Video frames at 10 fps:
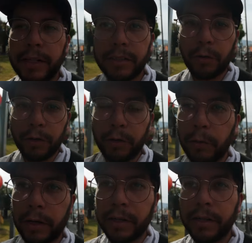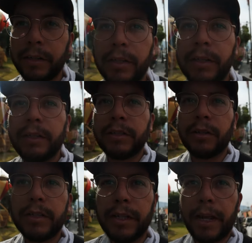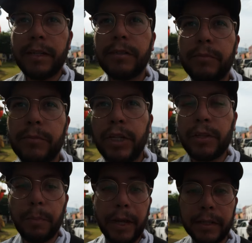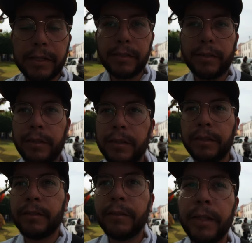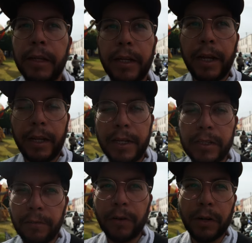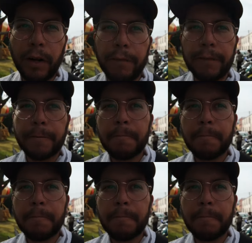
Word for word: unless they're going to work. So it's a nice change of pace and nice to photograph.